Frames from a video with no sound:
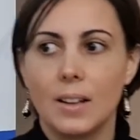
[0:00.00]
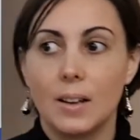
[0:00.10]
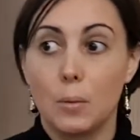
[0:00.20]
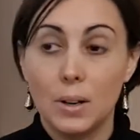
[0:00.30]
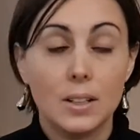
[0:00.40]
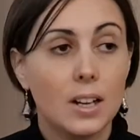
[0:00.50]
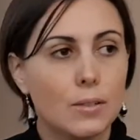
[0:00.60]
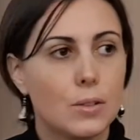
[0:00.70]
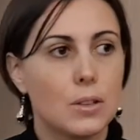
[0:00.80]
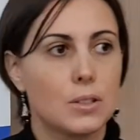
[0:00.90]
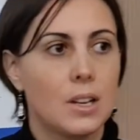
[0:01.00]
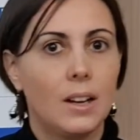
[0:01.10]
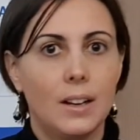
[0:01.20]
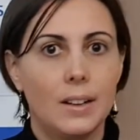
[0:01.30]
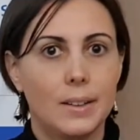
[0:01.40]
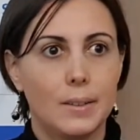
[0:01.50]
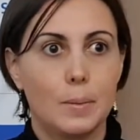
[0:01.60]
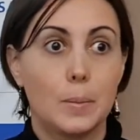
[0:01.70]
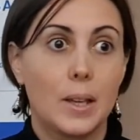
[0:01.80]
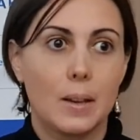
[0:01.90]
Well, yeah, of course.
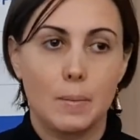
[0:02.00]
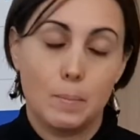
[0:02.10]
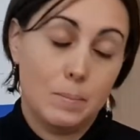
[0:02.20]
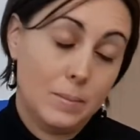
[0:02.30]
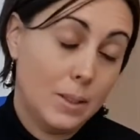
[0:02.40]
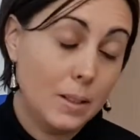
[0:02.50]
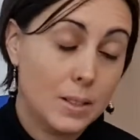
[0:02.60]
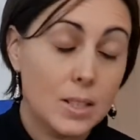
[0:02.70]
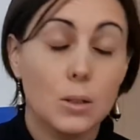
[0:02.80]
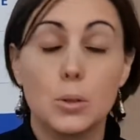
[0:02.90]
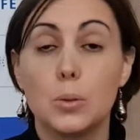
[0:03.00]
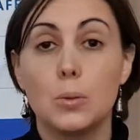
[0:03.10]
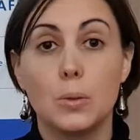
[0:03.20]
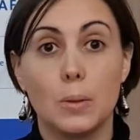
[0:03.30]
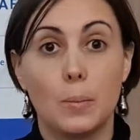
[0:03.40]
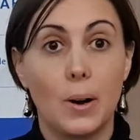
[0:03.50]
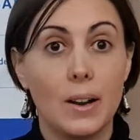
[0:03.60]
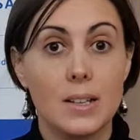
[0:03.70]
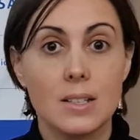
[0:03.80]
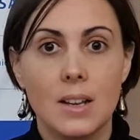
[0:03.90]
The CO2
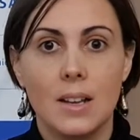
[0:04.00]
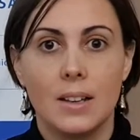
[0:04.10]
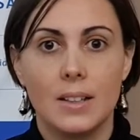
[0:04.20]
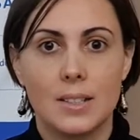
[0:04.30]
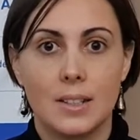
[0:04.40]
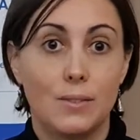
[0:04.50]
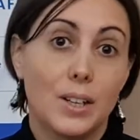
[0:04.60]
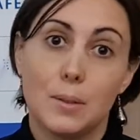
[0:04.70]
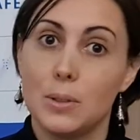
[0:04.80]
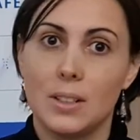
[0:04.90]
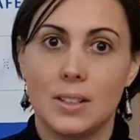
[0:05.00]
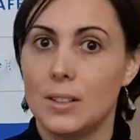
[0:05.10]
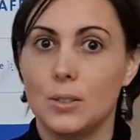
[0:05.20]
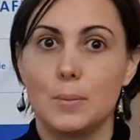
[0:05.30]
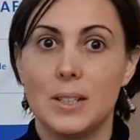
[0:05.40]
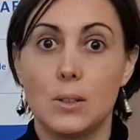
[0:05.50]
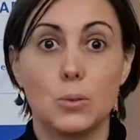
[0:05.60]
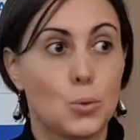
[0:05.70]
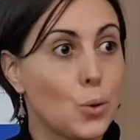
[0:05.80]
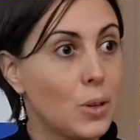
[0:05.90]
price is a variable that cannot be
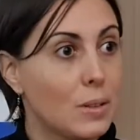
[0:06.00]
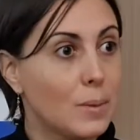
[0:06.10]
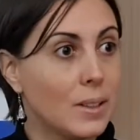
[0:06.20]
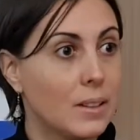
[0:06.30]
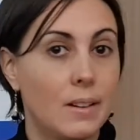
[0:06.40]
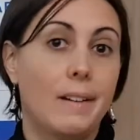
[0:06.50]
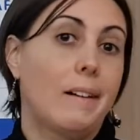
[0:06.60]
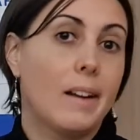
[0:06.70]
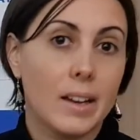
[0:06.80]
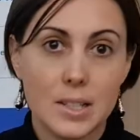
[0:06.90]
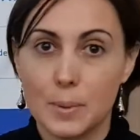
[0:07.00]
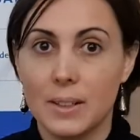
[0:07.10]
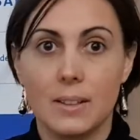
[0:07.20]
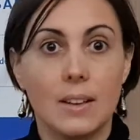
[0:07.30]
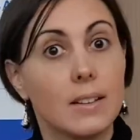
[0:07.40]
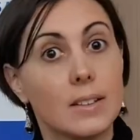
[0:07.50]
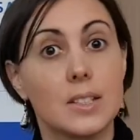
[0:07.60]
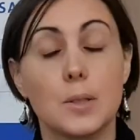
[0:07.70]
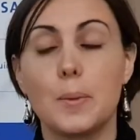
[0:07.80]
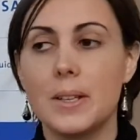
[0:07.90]
controlled by airlines, by
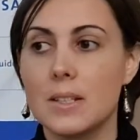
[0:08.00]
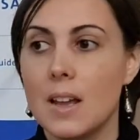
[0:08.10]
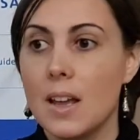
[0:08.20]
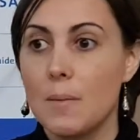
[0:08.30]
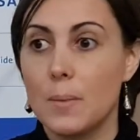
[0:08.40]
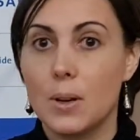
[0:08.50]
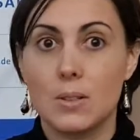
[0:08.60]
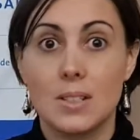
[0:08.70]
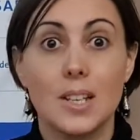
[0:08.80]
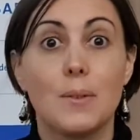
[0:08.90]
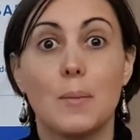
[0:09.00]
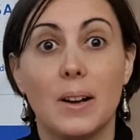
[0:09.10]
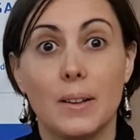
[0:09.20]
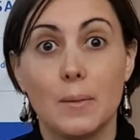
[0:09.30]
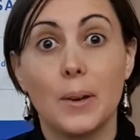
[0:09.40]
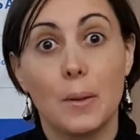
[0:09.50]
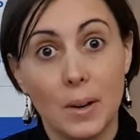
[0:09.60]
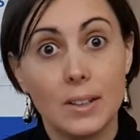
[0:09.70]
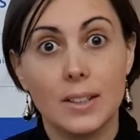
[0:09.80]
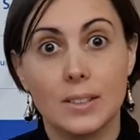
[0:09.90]
ANSPs, because it's given by the
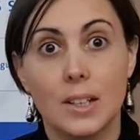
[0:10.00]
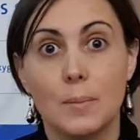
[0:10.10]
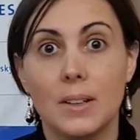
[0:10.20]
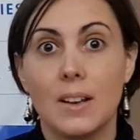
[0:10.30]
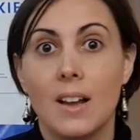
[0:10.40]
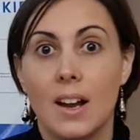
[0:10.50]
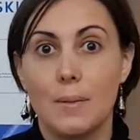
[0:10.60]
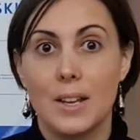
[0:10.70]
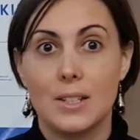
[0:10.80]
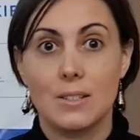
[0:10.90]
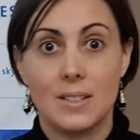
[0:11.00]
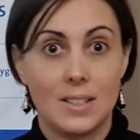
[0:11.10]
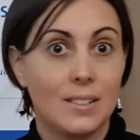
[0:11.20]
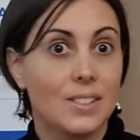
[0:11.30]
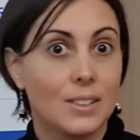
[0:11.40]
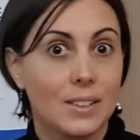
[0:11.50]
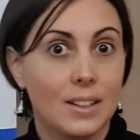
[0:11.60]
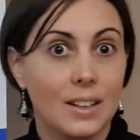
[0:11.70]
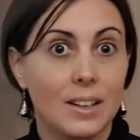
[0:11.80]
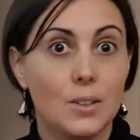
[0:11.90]
market. I mean, aviation is under
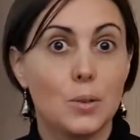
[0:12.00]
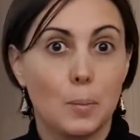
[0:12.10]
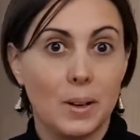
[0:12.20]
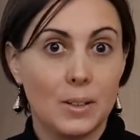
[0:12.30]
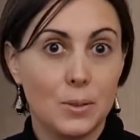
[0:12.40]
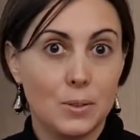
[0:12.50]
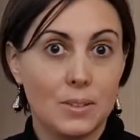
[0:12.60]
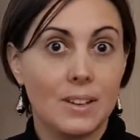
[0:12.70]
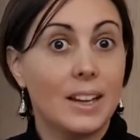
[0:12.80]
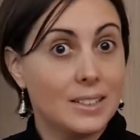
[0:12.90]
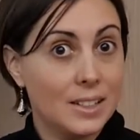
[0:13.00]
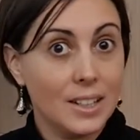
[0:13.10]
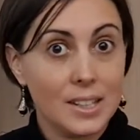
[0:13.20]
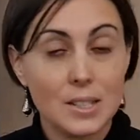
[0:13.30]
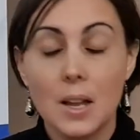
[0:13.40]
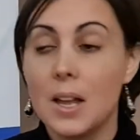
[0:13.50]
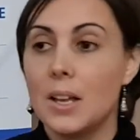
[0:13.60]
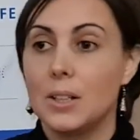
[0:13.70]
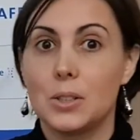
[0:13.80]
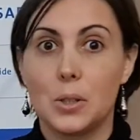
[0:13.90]
the European Union ATS,
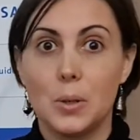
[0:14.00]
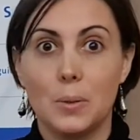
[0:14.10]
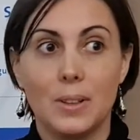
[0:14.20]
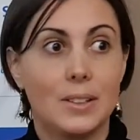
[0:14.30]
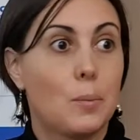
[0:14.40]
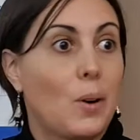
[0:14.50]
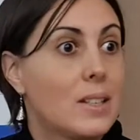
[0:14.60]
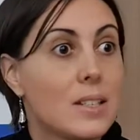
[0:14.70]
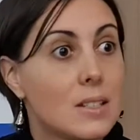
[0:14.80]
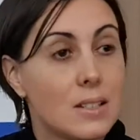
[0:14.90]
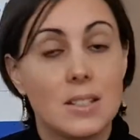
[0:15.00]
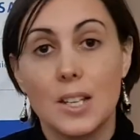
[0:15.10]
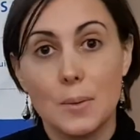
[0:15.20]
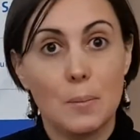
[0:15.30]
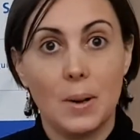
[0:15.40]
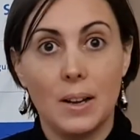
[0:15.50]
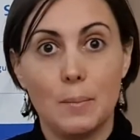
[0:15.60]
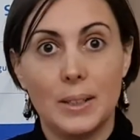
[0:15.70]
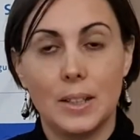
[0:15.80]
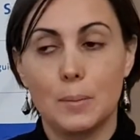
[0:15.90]
so the price is given
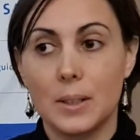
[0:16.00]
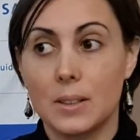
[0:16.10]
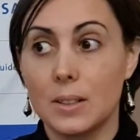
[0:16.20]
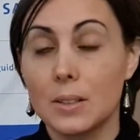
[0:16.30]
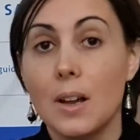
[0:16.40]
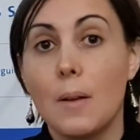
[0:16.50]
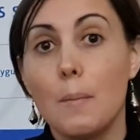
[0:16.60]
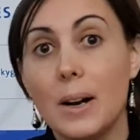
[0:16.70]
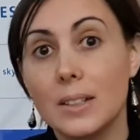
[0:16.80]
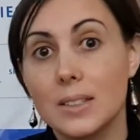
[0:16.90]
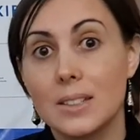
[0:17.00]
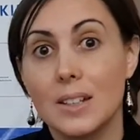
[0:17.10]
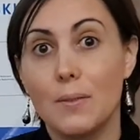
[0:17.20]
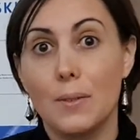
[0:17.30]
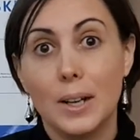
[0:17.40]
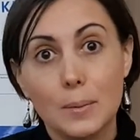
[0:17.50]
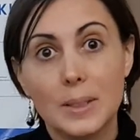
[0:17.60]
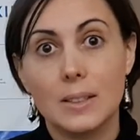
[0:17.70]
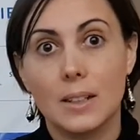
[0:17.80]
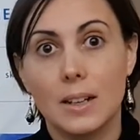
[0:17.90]
by that market. But the
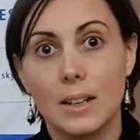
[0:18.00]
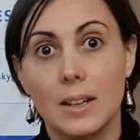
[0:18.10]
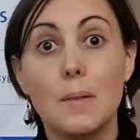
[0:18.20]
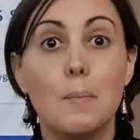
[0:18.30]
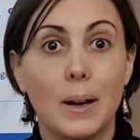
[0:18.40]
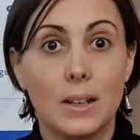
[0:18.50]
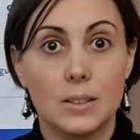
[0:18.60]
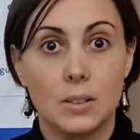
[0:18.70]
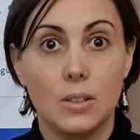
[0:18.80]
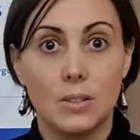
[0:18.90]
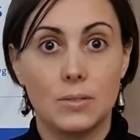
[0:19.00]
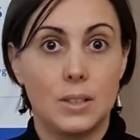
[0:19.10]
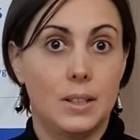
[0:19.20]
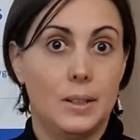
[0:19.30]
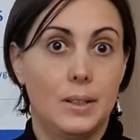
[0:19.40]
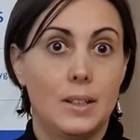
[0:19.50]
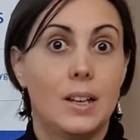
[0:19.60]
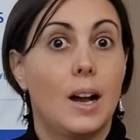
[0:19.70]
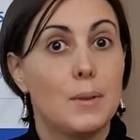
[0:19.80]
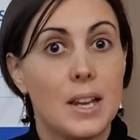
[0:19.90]
environmental impact of
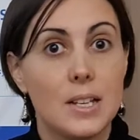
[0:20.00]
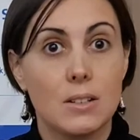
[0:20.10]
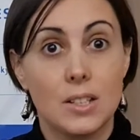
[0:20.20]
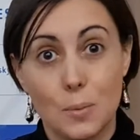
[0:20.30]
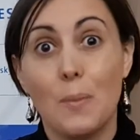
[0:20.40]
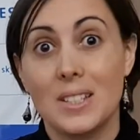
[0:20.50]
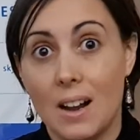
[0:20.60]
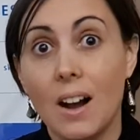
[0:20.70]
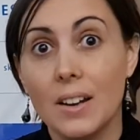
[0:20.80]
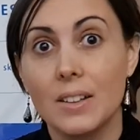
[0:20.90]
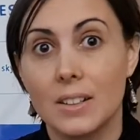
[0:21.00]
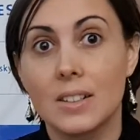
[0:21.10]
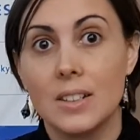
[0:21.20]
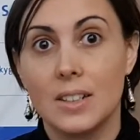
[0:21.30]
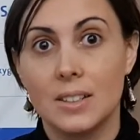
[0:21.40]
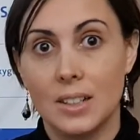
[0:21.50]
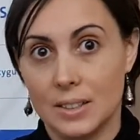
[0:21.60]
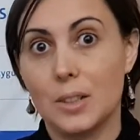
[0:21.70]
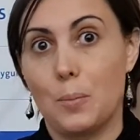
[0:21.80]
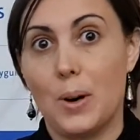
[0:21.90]
aviation is much higher than
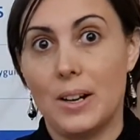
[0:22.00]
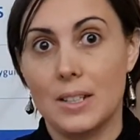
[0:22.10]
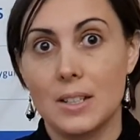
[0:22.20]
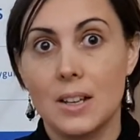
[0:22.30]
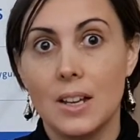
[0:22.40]
that price.